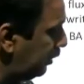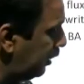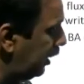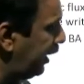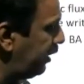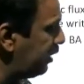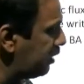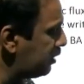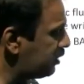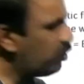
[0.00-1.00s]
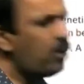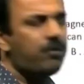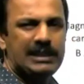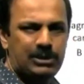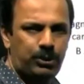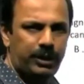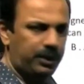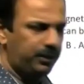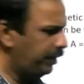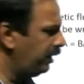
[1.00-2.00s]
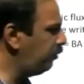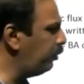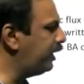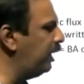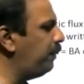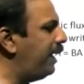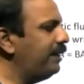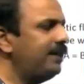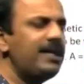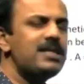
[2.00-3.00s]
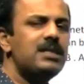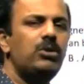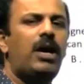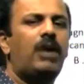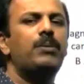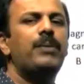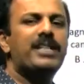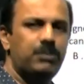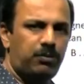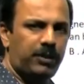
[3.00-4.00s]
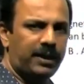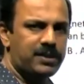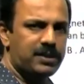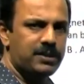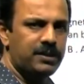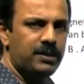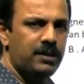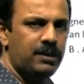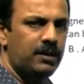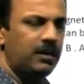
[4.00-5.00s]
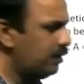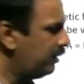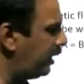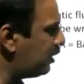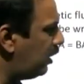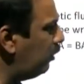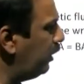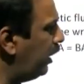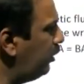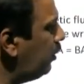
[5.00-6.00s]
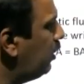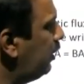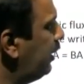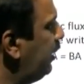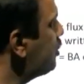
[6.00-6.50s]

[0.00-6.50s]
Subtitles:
a zero flux through that one. If you keep like this, you have the maximum flux. That's how we have to deal it.